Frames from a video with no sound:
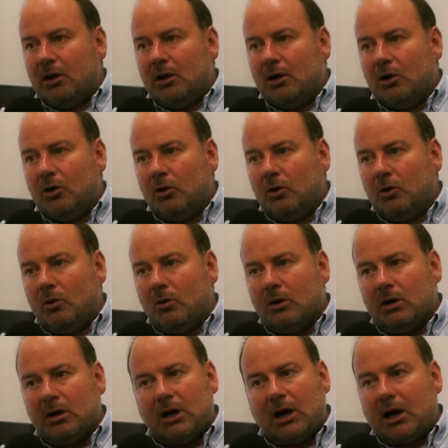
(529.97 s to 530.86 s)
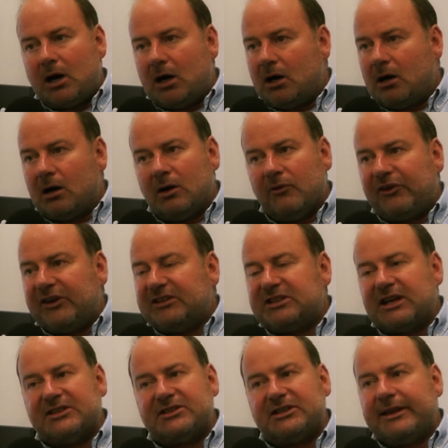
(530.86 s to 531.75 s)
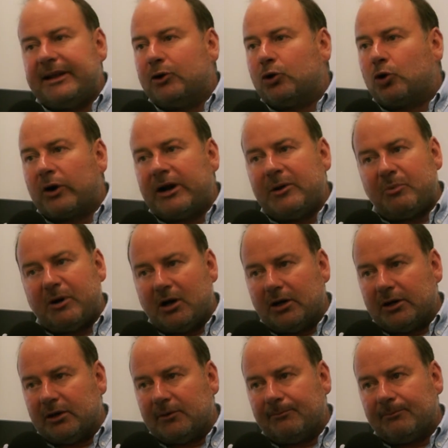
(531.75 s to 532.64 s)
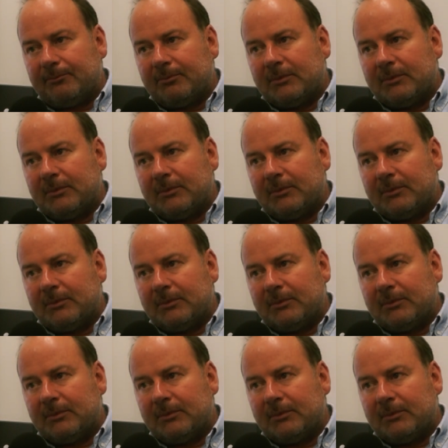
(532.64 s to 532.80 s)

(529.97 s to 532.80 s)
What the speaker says: who are fantastic. They're a great partner.